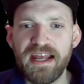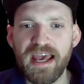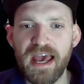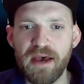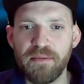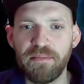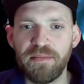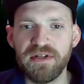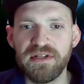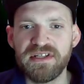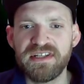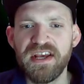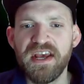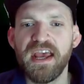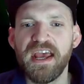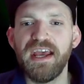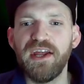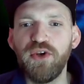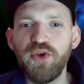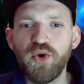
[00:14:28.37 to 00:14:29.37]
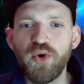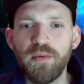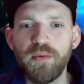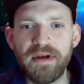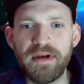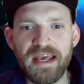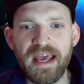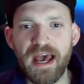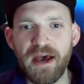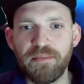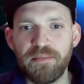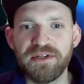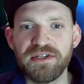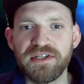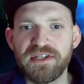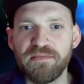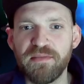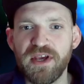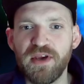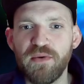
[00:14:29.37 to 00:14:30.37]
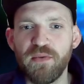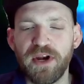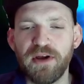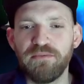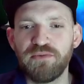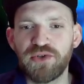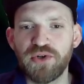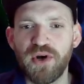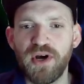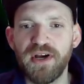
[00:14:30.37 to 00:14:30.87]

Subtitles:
happens. It normally happens to me when I'm